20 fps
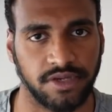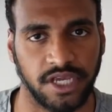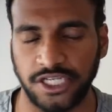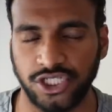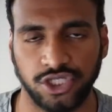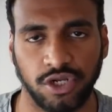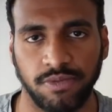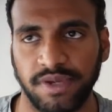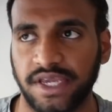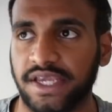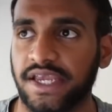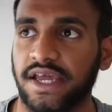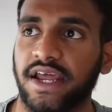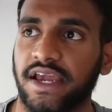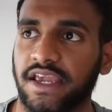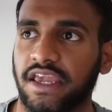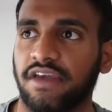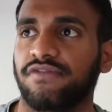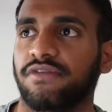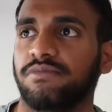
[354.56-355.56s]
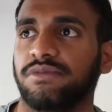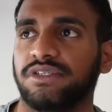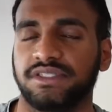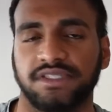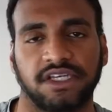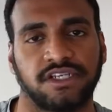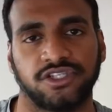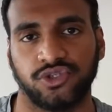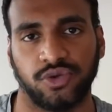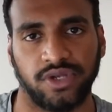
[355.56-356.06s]
It shouldn't be, can I get from a
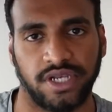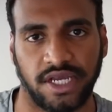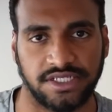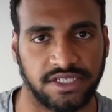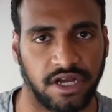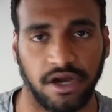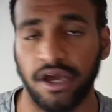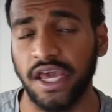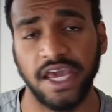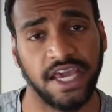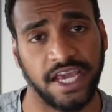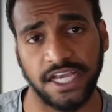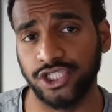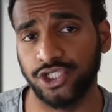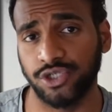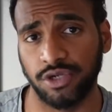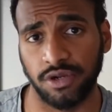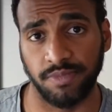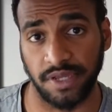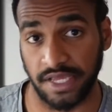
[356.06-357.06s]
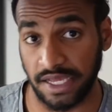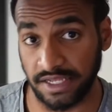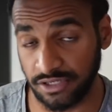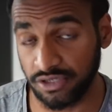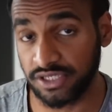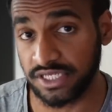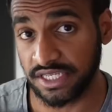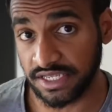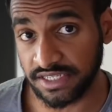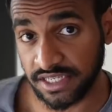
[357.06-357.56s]
6 to an A star? It shouldn't be. And you
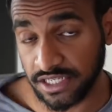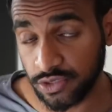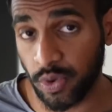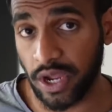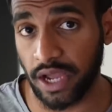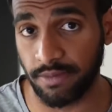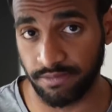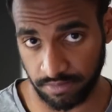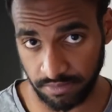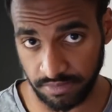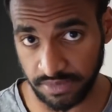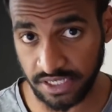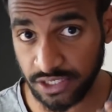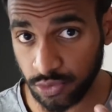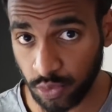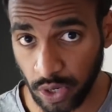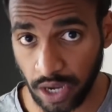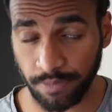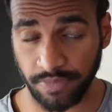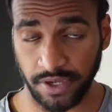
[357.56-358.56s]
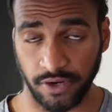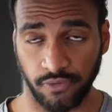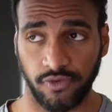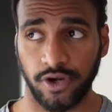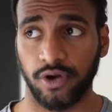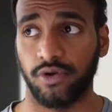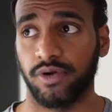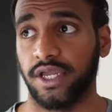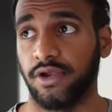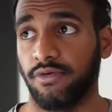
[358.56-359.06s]
see, this is where I'm being
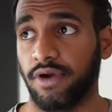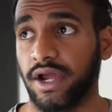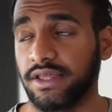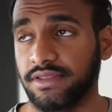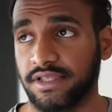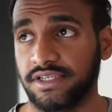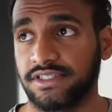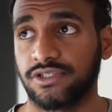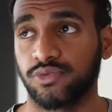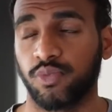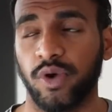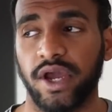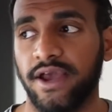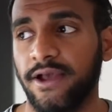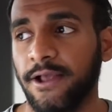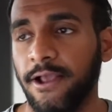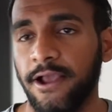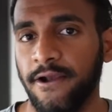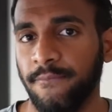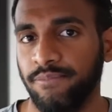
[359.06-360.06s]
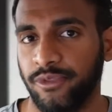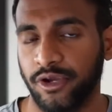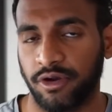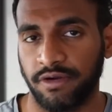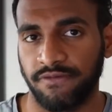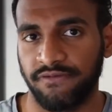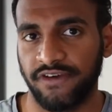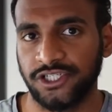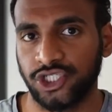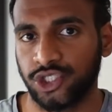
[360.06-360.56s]
real here, right? This is where the
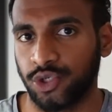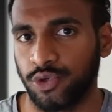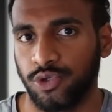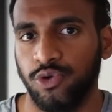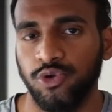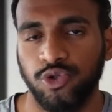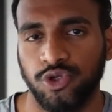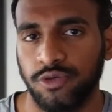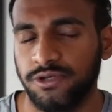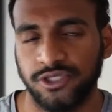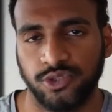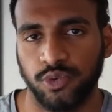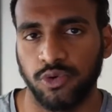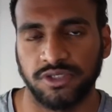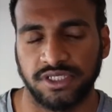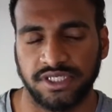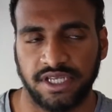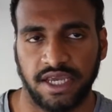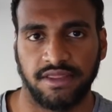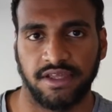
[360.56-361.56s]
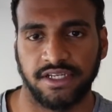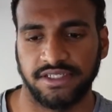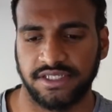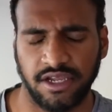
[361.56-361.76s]
conventional YouTubers won't say this.